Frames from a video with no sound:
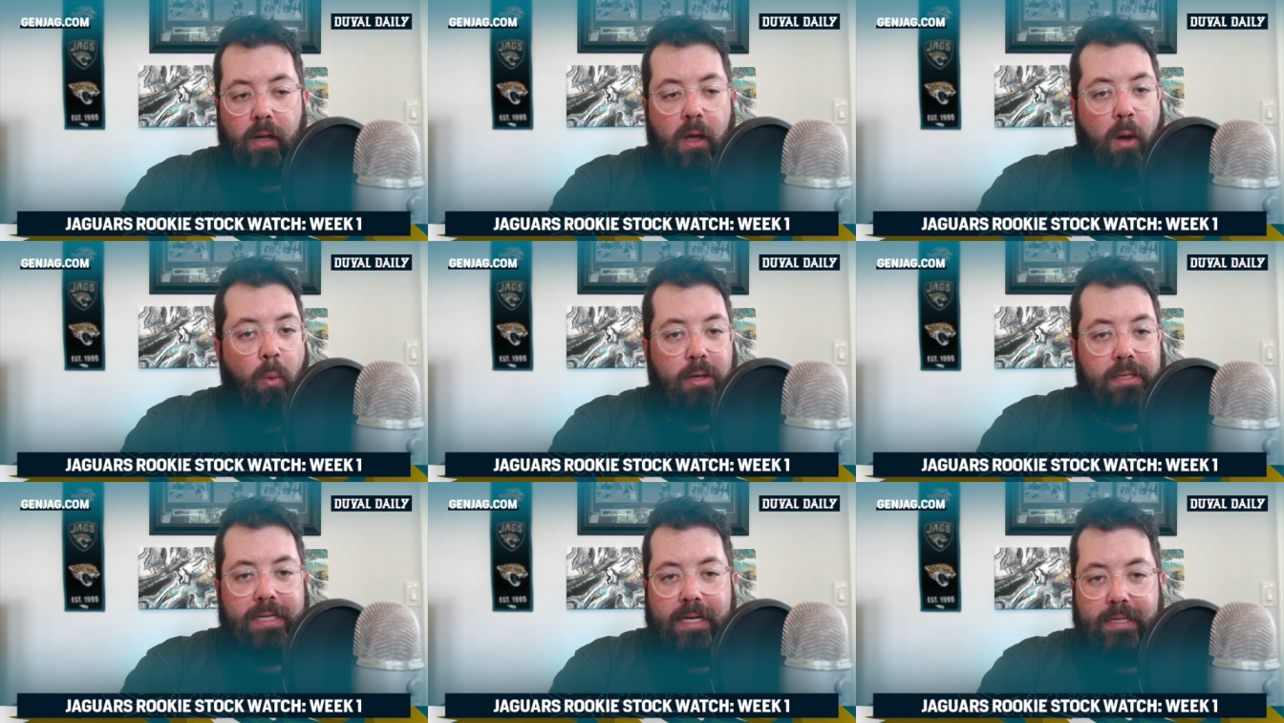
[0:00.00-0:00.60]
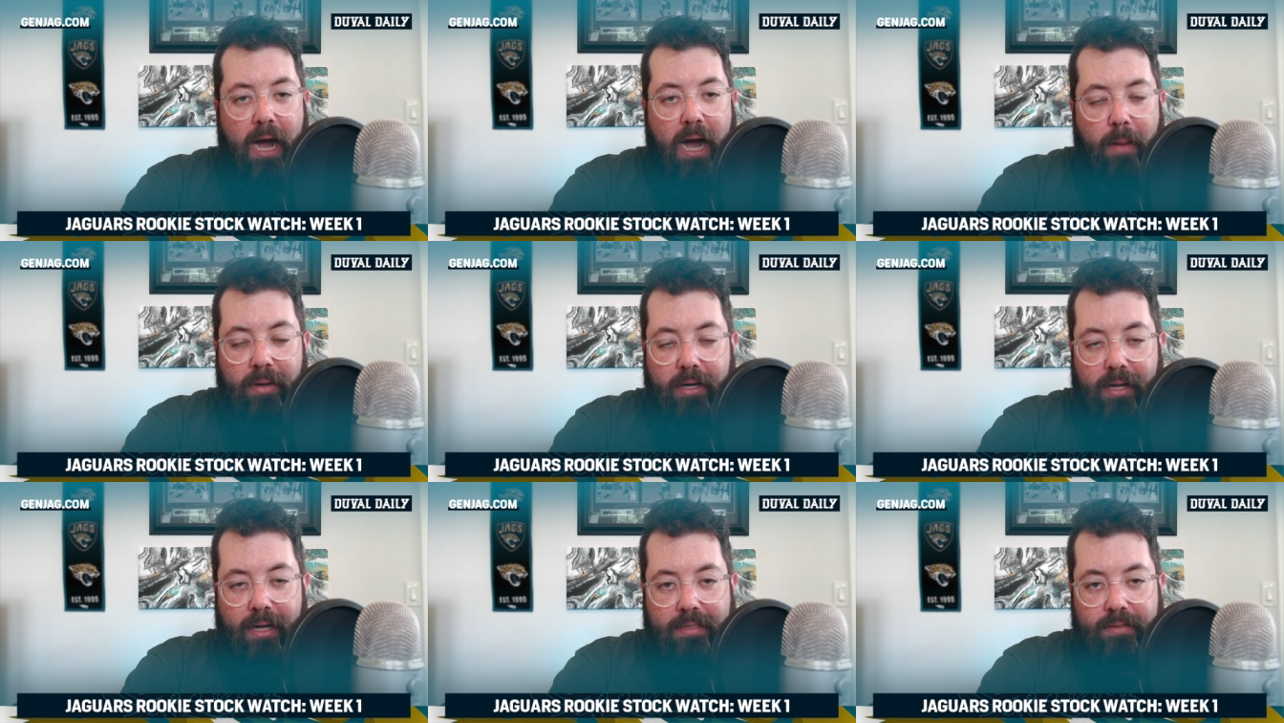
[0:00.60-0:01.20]
Was he
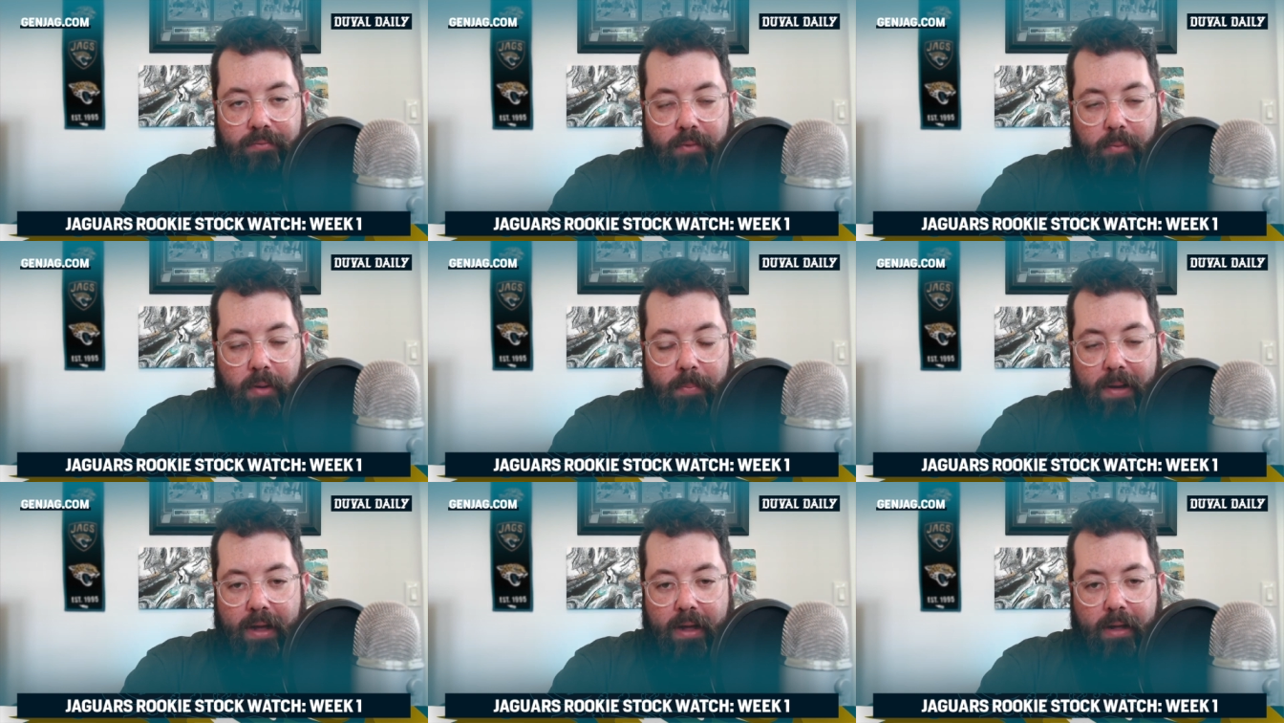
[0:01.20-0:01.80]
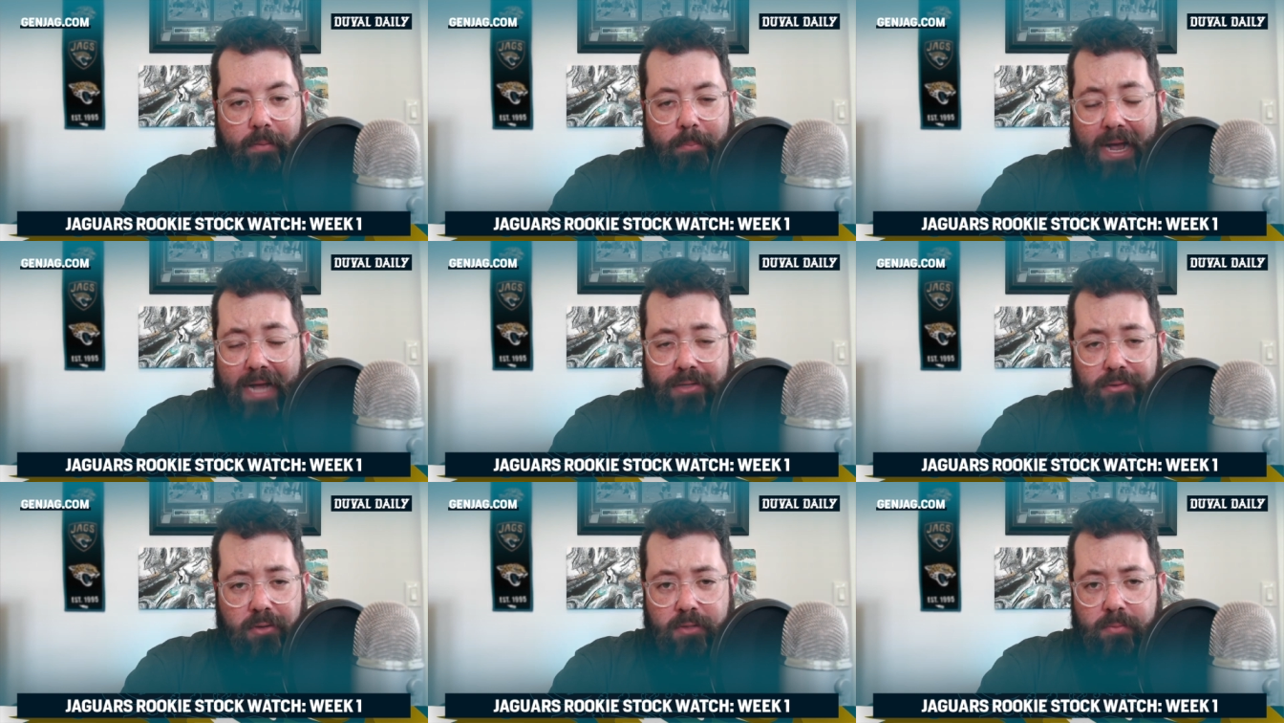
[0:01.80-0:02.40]
dominant as from a
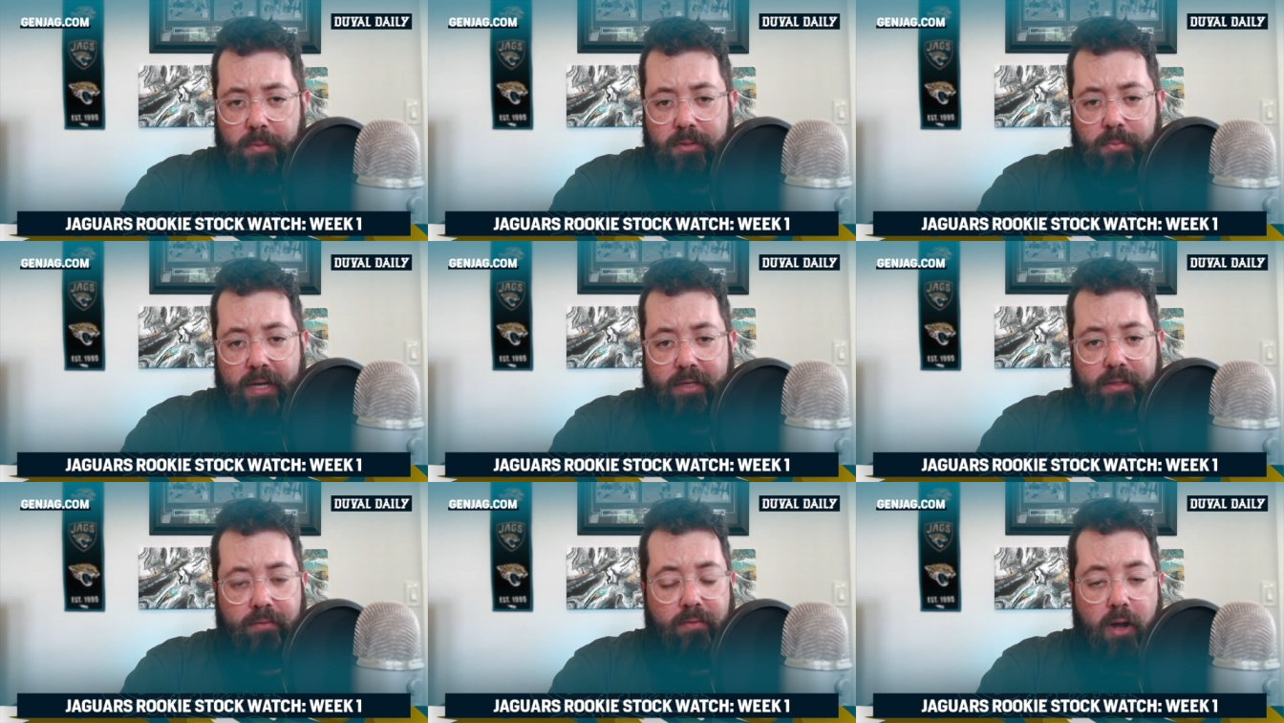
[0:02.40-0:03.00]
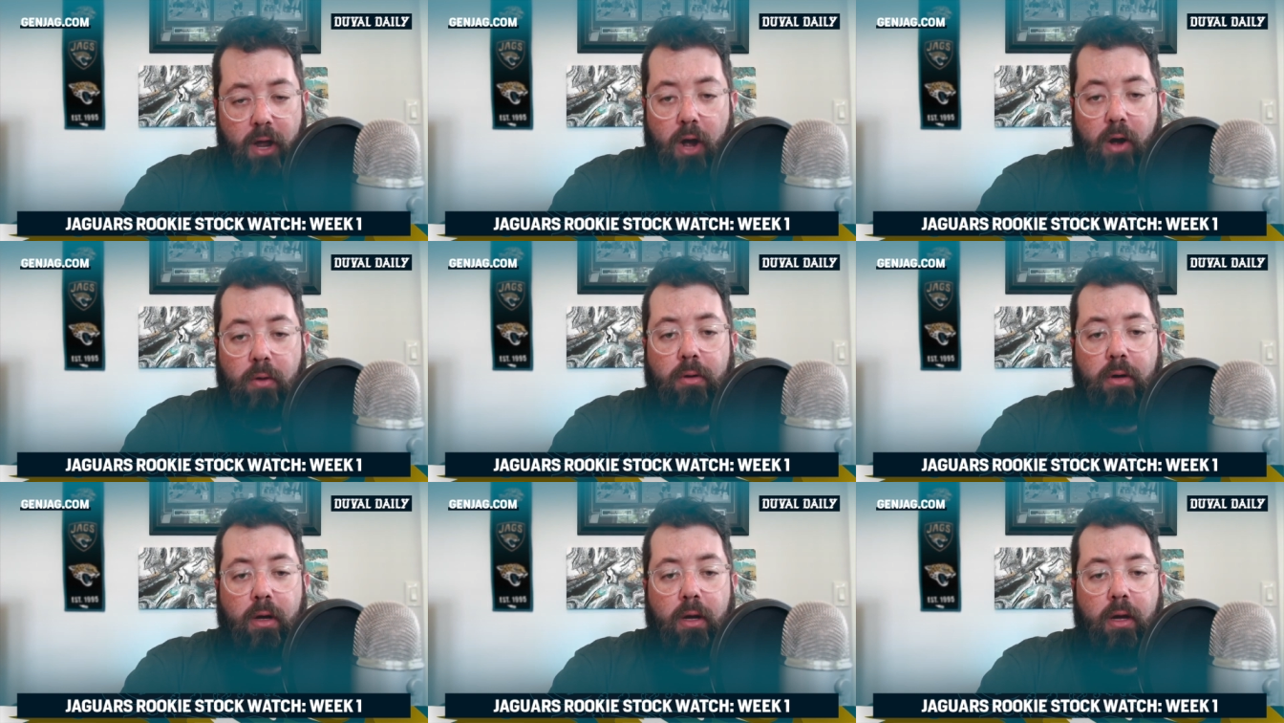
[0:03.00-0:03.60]
pass rush perspective? No.